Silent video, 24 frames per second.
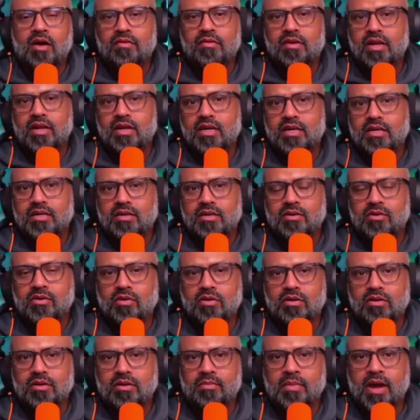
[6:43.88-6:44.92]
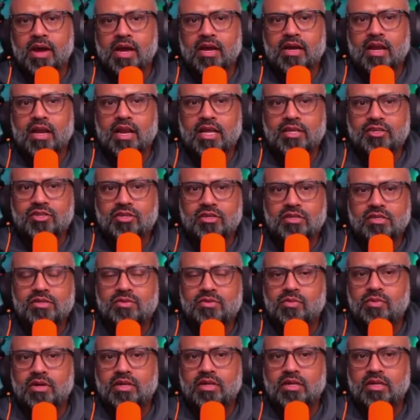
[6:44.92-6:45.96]
I want to quote
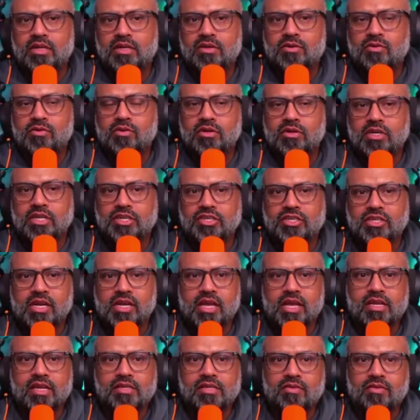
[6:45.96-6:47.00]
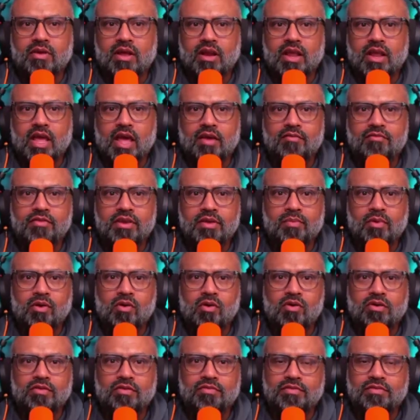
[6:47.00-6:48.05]
Michelangelo's quotation here as well. Every
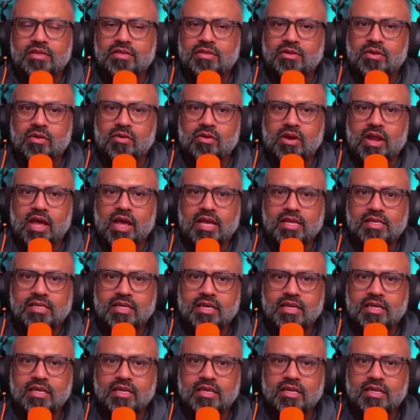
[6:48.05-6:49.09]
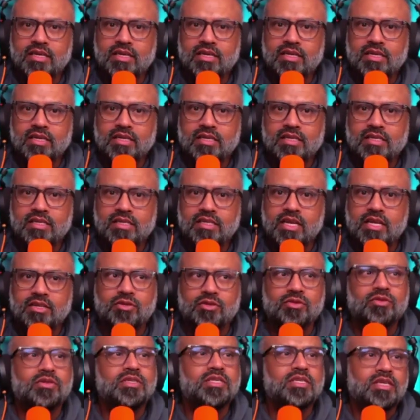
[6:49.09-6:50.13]
block of the stone has a
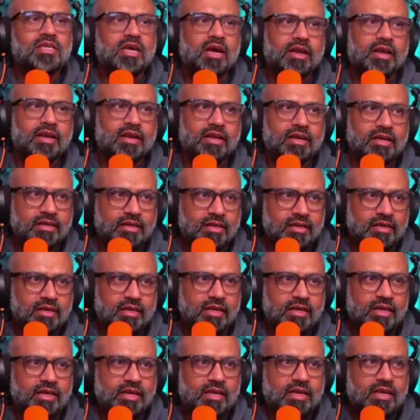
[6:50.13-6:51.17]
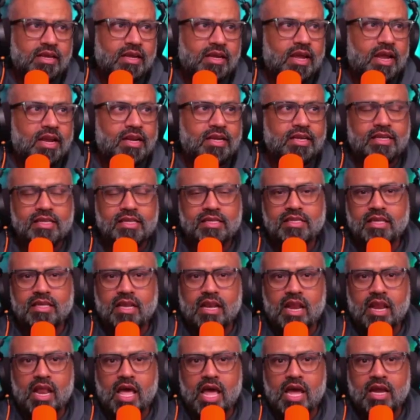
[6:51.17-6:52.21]
statue inside. And it is
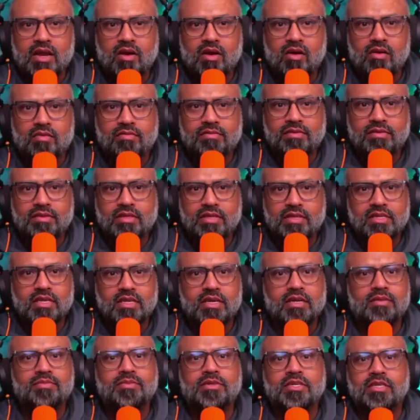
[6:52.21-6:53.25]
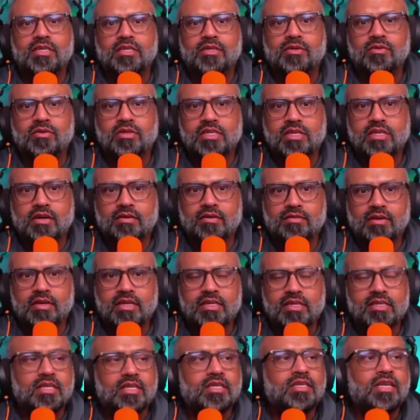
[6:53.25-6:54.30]
the lack of the sculpture to discover.
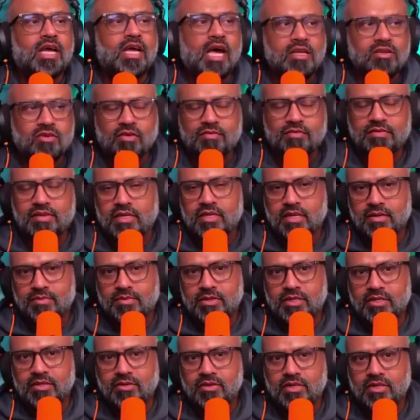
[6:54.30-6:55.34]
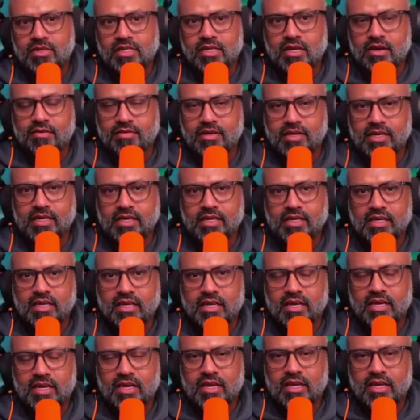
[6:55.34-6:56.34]
It's the task of a sculpture to discover it.